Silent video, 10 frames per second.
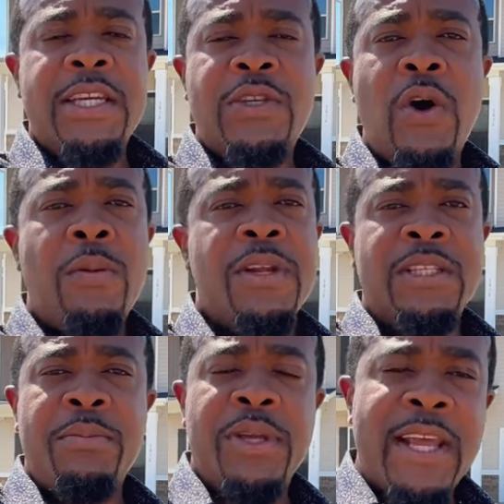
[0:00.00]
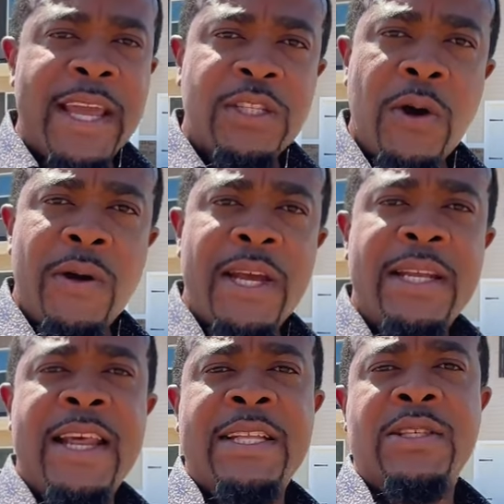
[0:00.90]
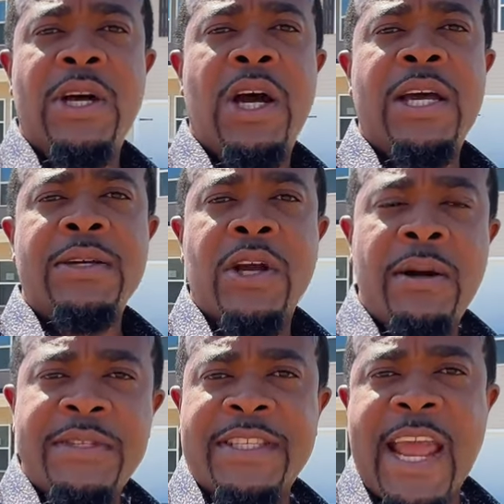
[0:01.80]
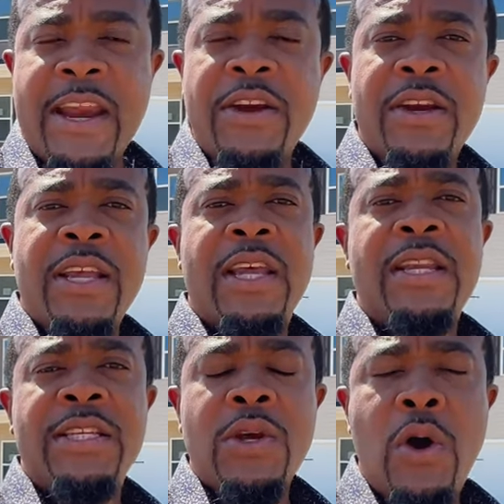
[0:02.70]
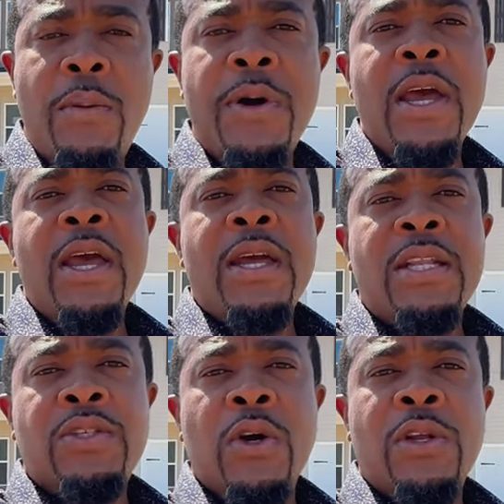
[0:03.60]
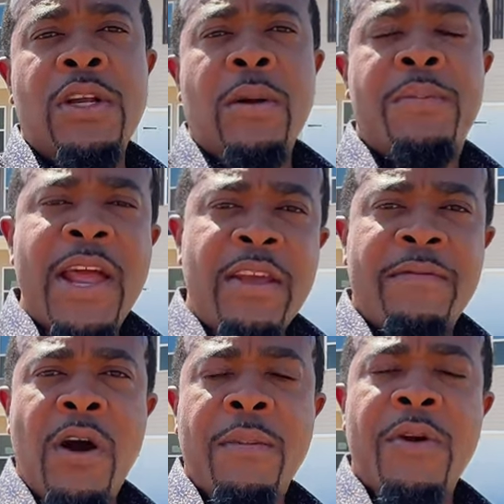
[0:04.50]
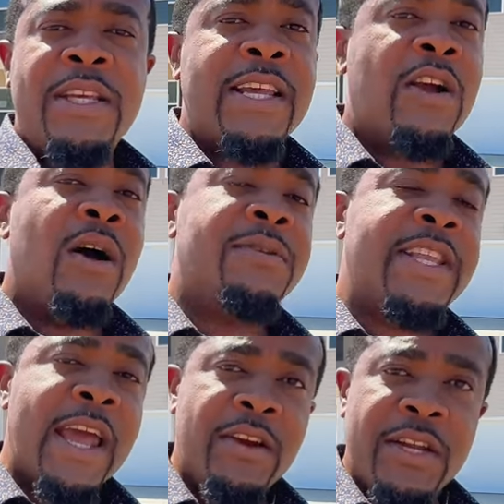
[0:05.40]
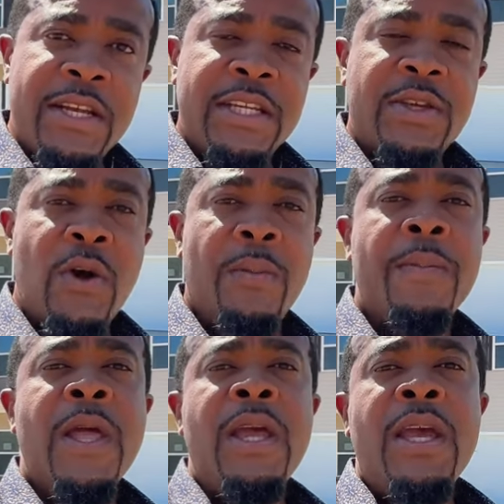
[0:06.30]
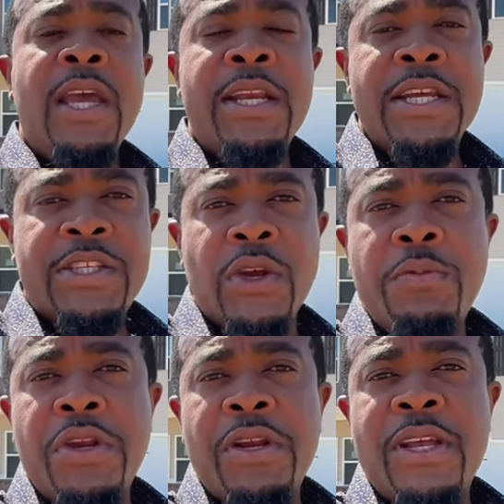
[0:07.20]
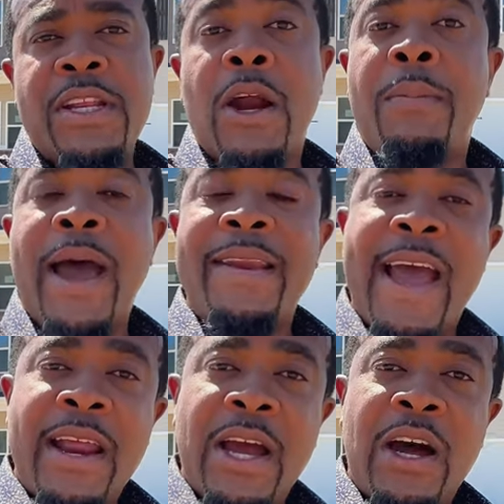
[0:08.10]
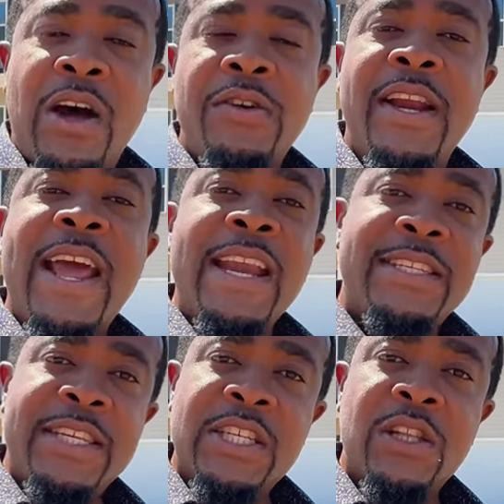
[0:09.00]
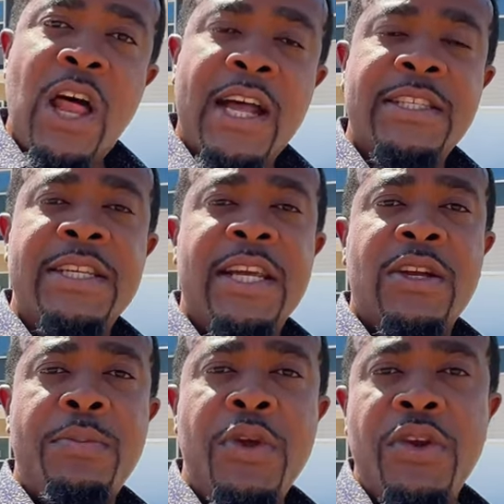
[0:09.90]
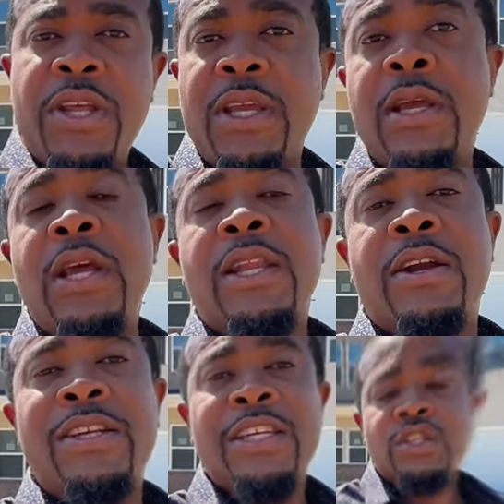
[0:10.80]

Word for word: in this home. There's a bidet toilet that uh, comes standard in this home. So there are plenty of upgrades that come standard in this home. In this community, there are about 196 uh, lots in the community. There is